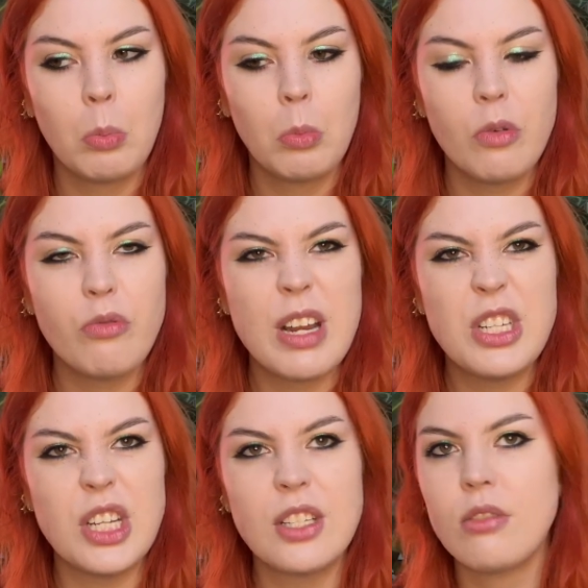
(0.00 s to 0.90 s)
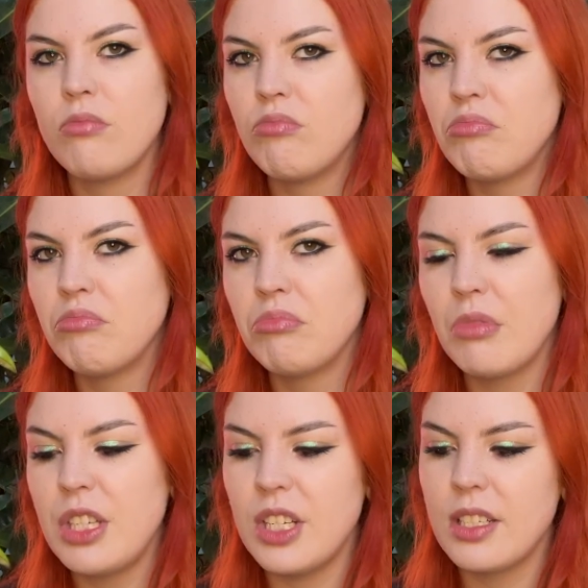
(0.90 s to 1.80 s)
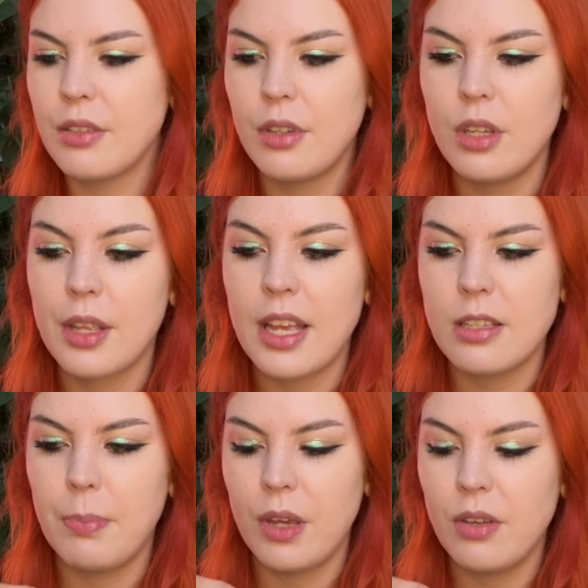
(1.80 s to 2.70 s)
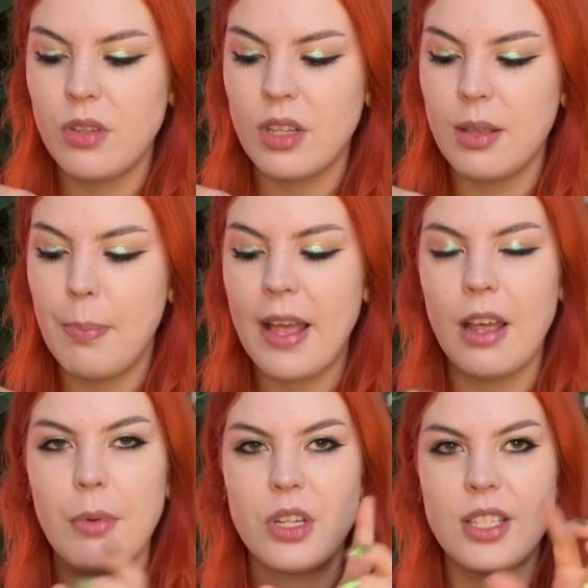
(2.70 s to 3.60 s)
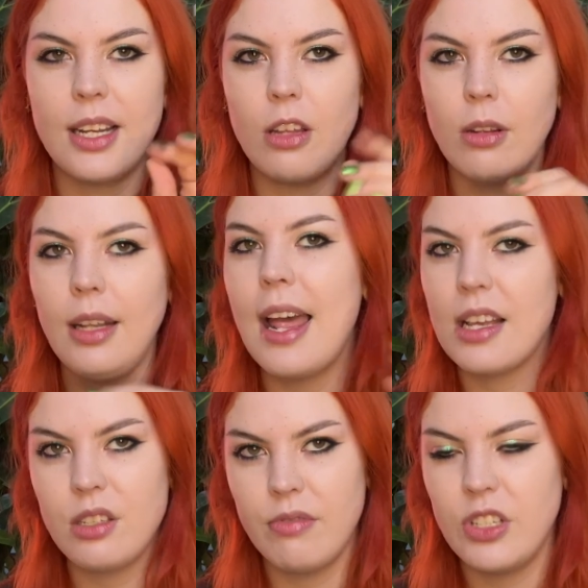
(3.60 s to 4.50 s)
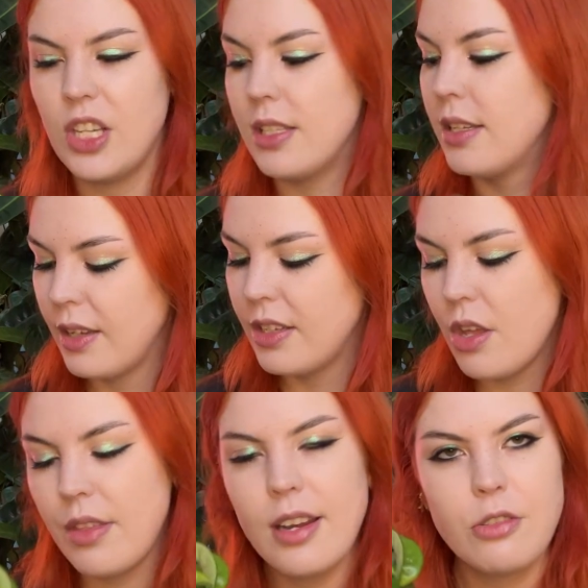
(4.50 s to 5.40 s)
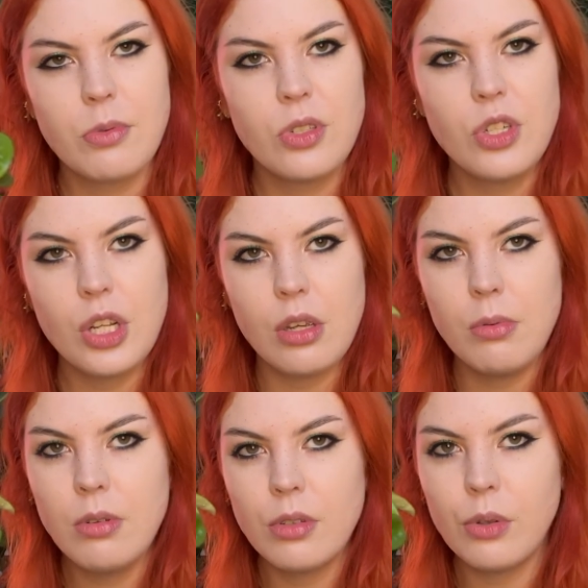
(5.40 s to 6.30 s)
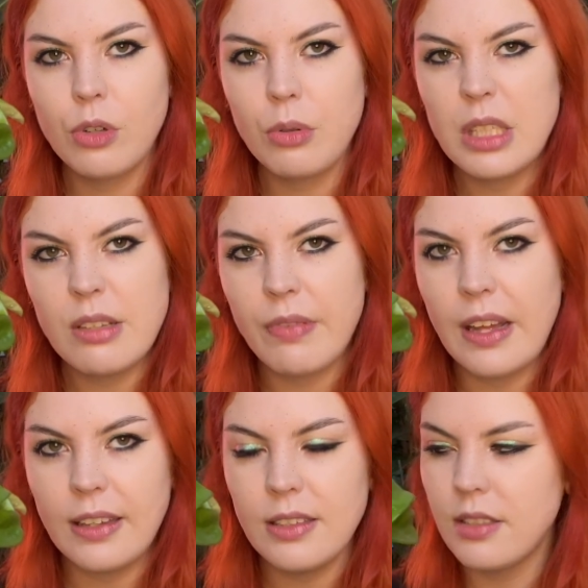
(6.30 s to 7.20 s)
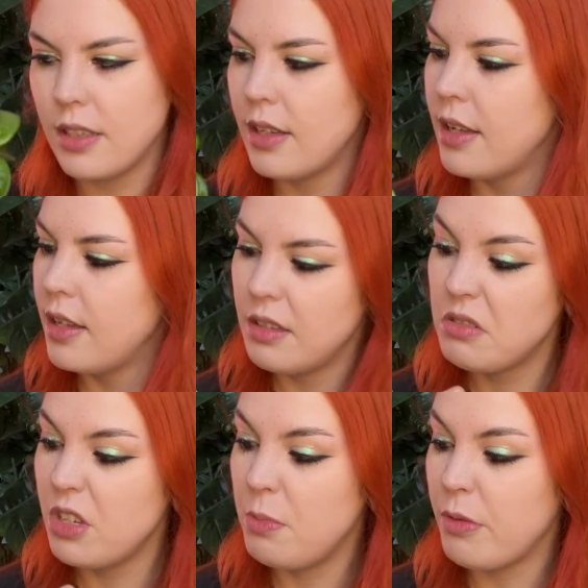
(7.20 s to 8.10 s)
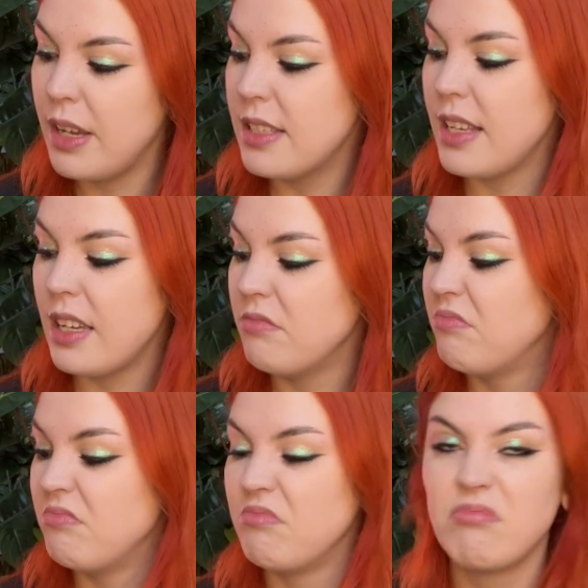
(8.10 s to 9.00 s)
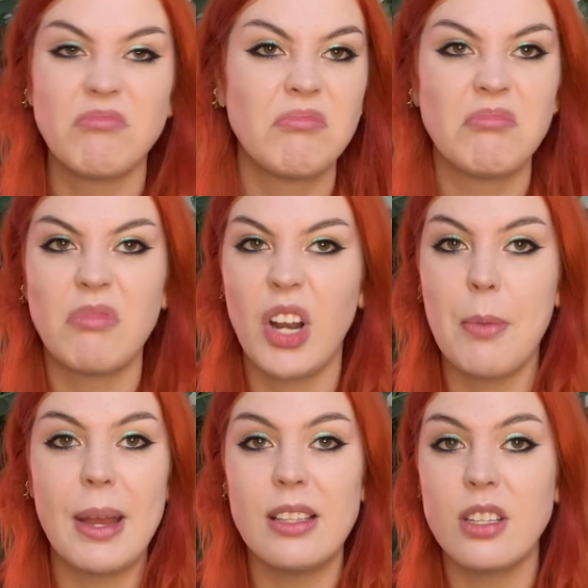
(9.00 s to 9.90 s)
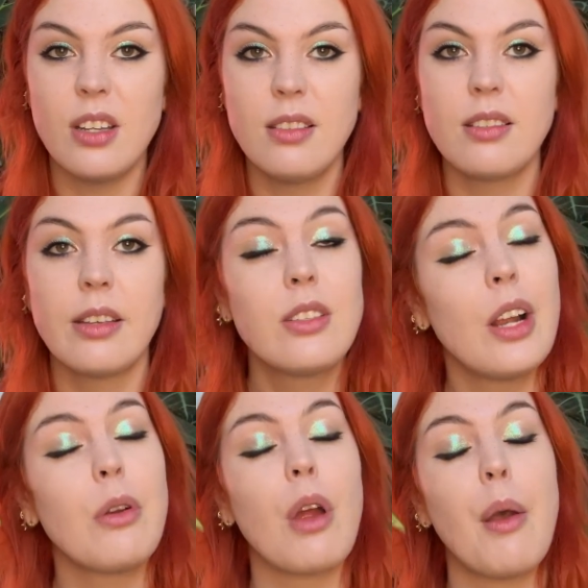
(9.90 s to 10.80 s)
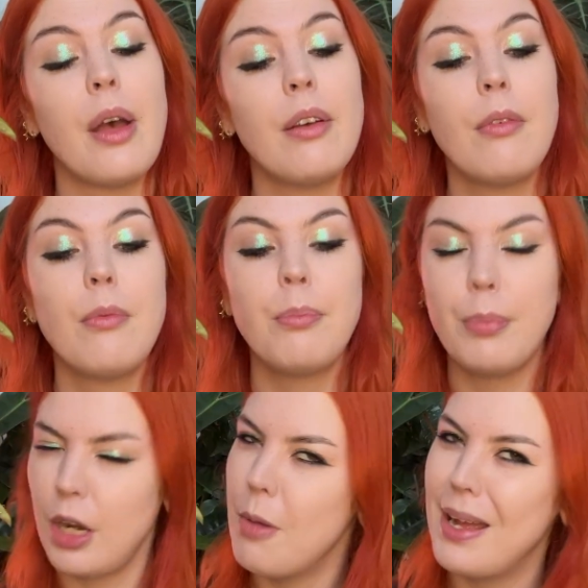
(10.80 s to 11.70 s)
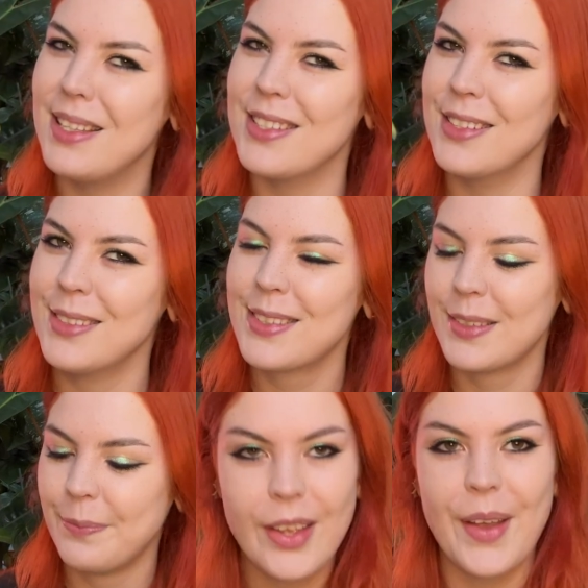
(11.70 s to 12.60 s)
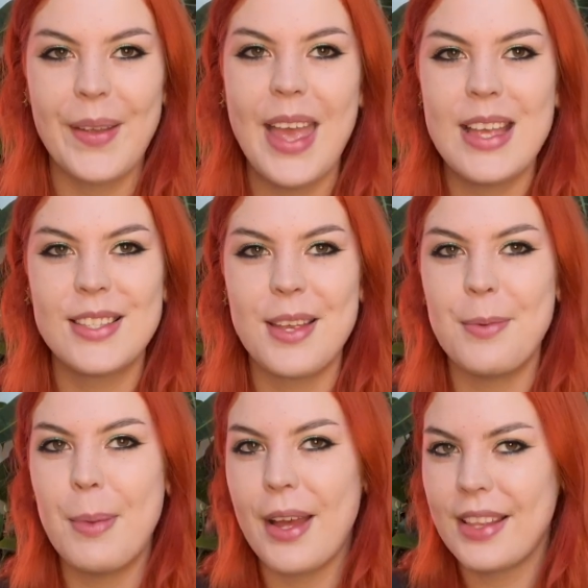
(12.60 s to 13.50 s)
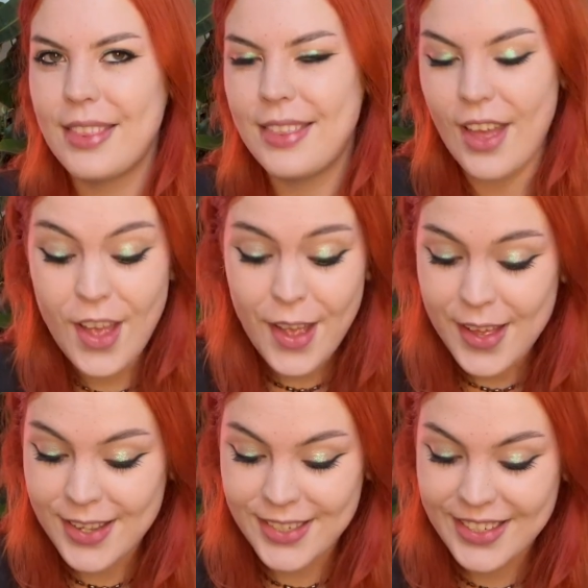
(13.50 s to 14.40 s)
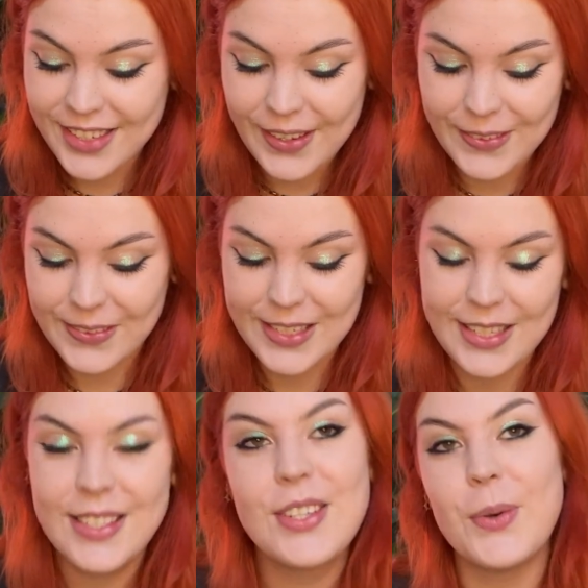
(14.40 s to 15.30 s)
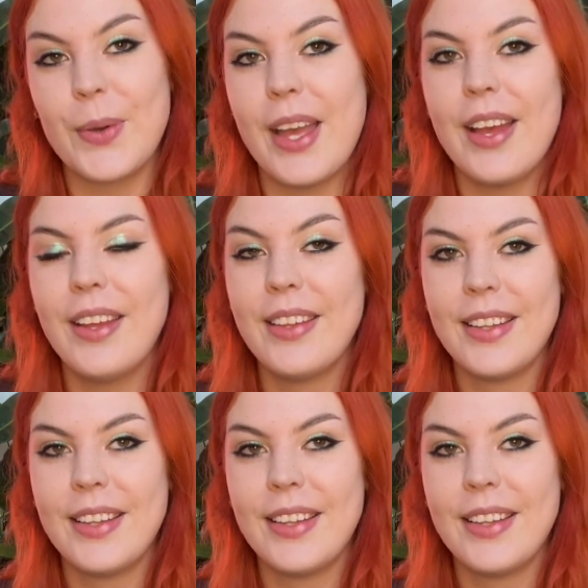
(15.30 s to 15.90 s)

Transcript: rigid as opposed to the Bella, which is a little less rigid. I don't think this one's too awkward to find. Super easy, low maintenance, slow grower, but low maintenance. Okay, so my third oldest Hoya,